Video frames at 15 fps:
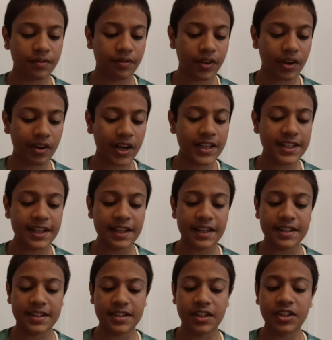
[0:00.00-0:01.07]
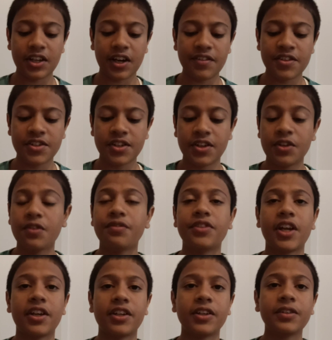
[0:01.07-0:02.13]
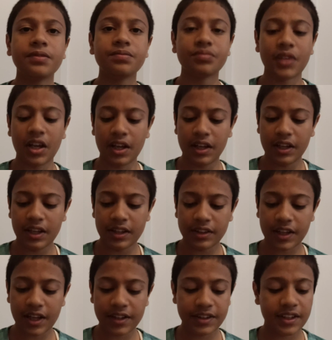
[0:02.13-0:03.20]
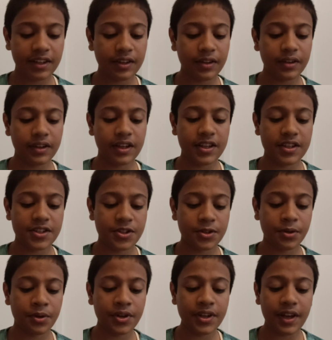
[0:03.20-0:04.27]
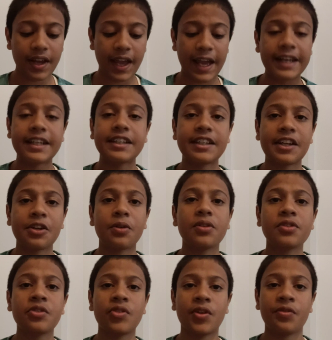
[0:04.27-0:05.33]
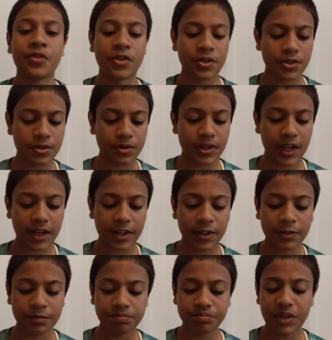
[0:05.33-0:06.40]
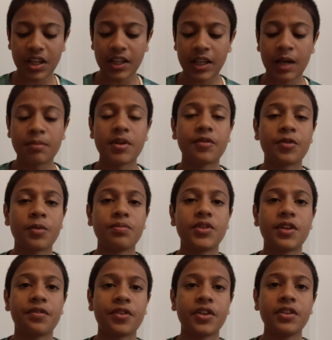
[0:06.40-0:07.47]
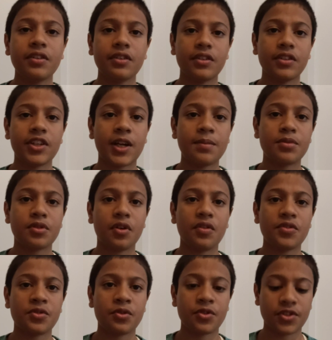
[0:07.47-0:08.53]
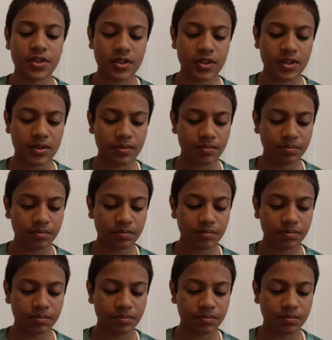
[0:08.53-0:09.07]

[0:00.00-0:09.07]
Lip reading: variety is the diversity of data that is stored, and it can also refer to data coming from different types of sources.